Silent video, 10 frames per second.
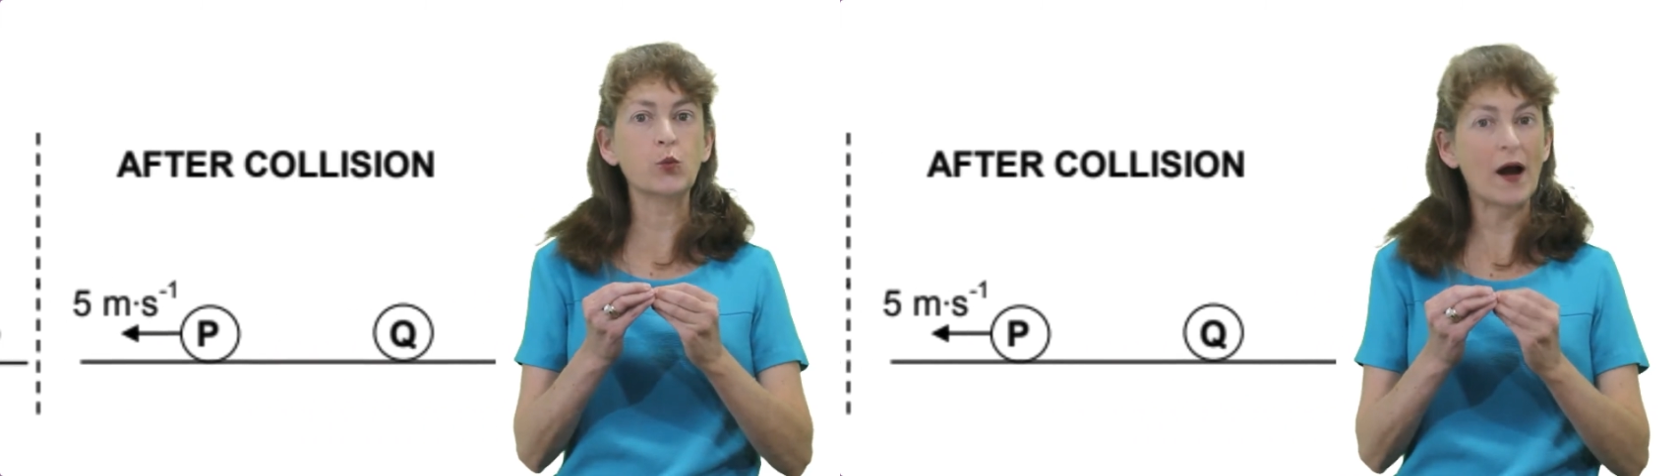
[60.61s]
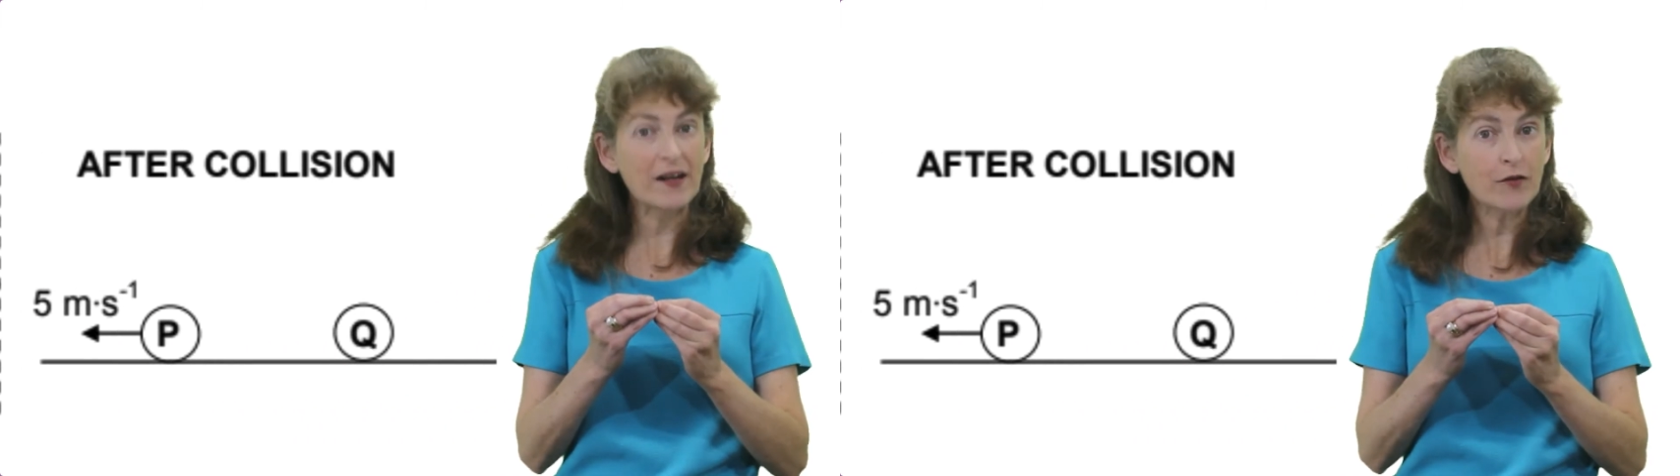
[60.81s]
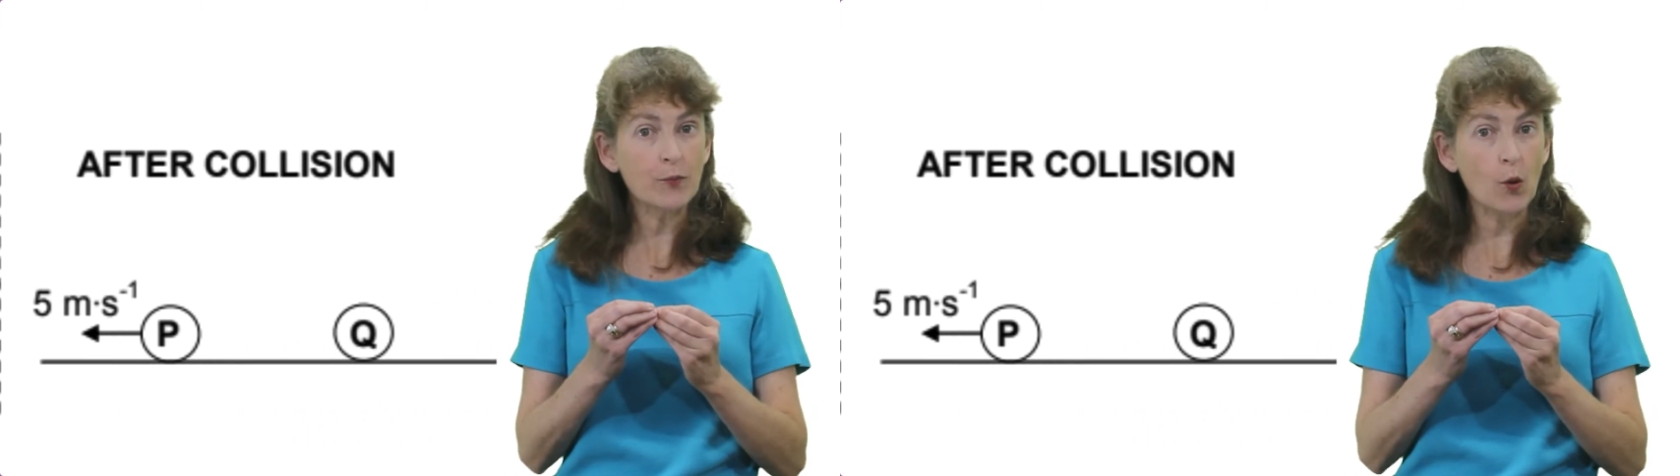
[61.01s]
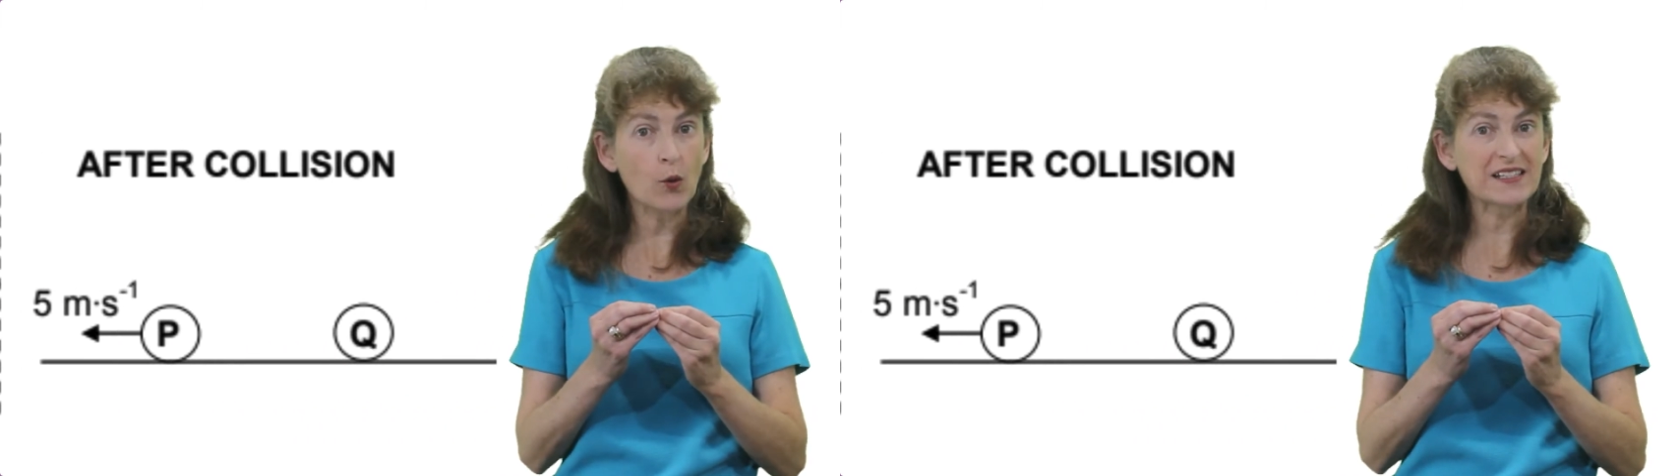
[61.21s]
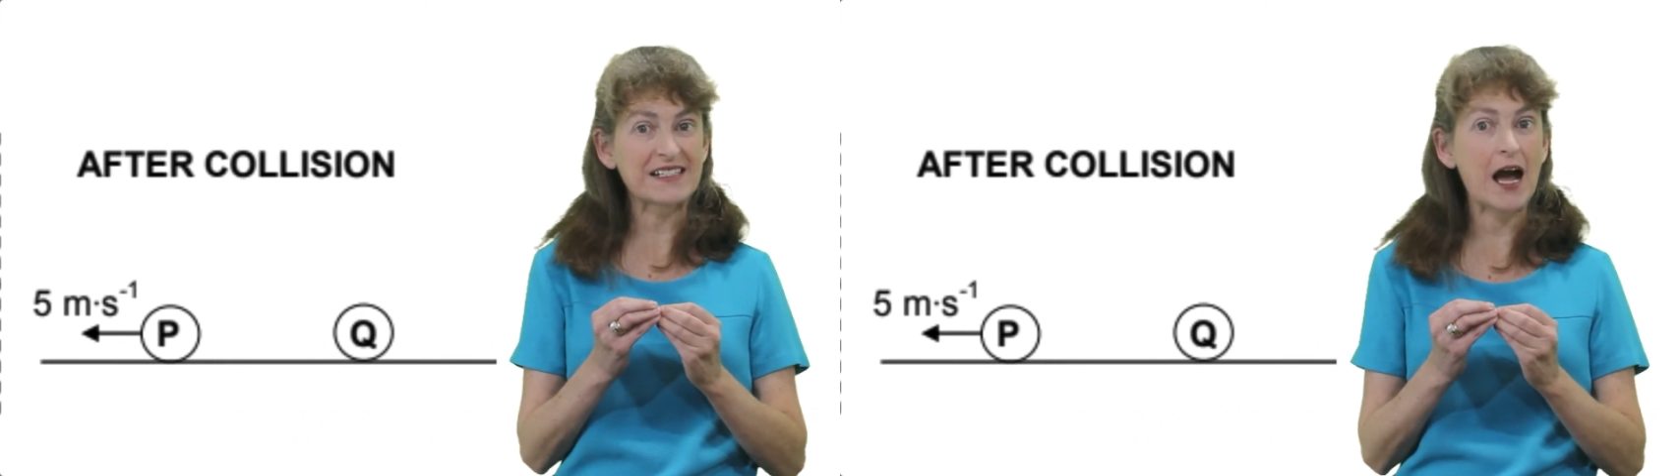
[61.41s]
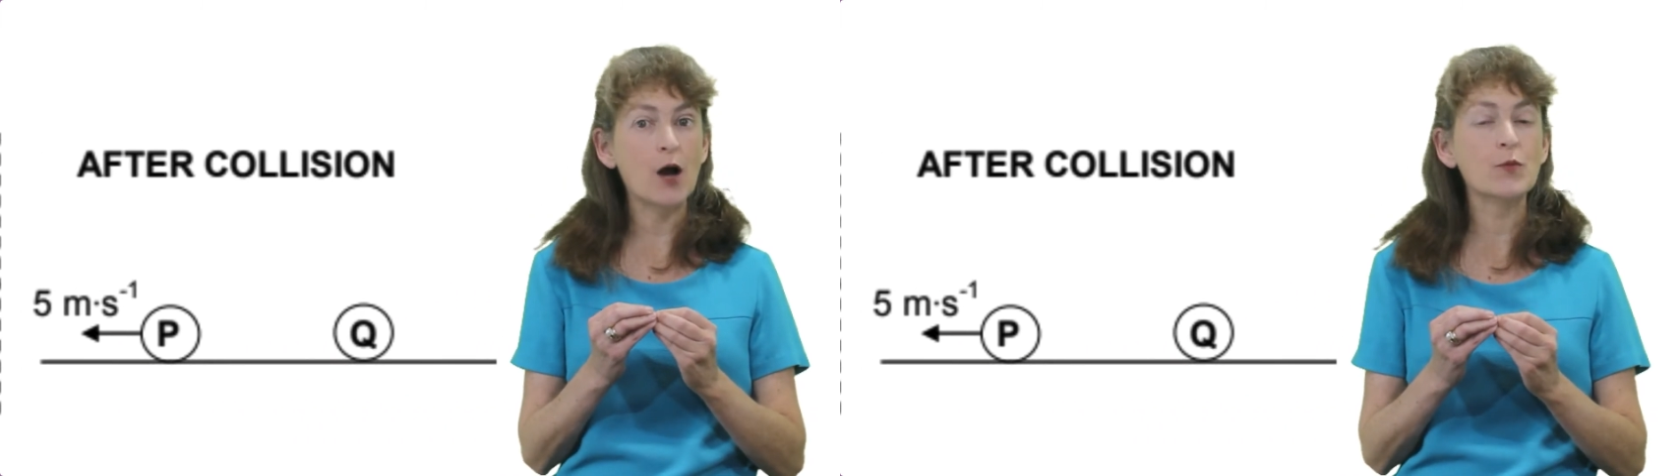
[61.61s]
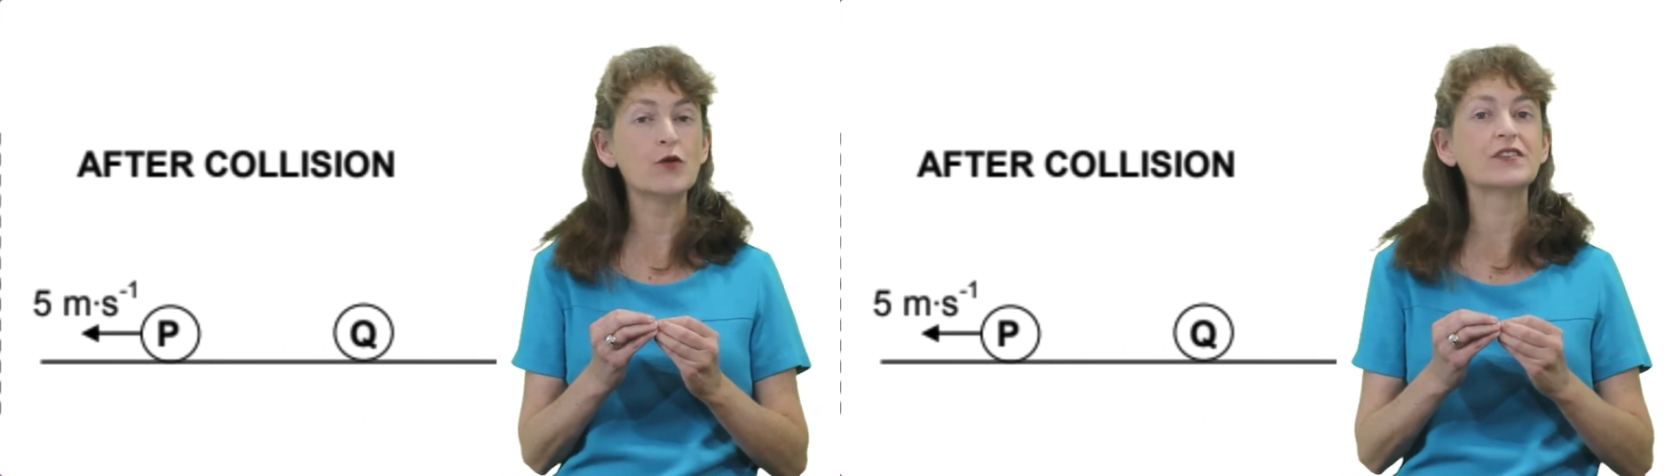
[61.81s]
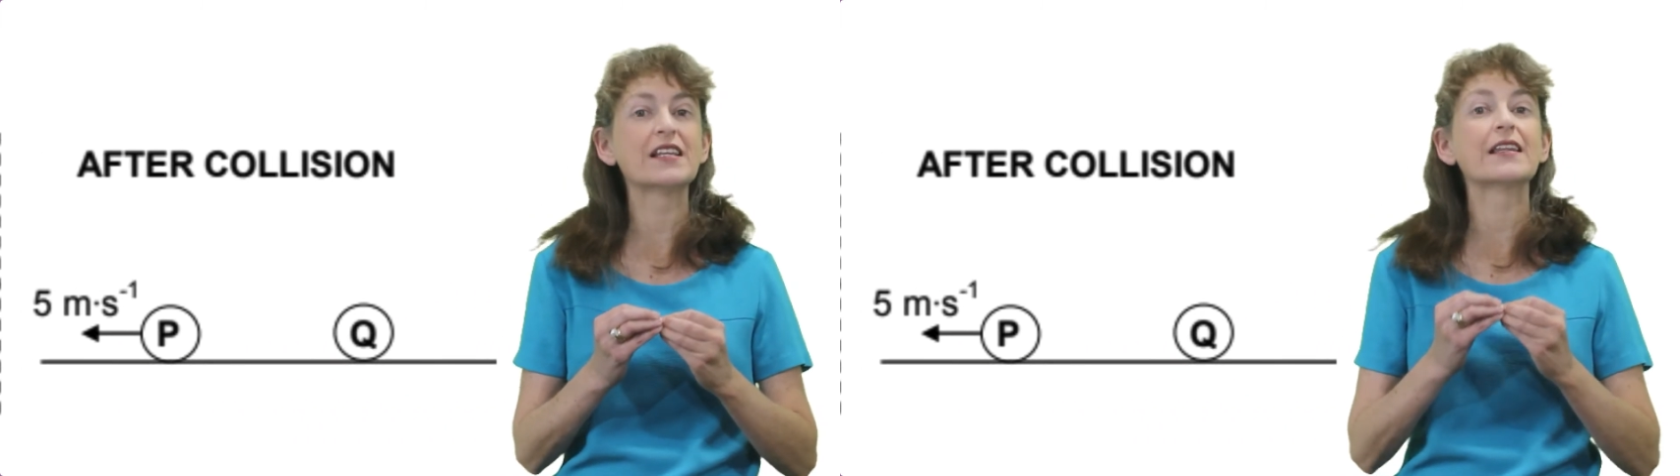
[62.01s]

one of the balls now moves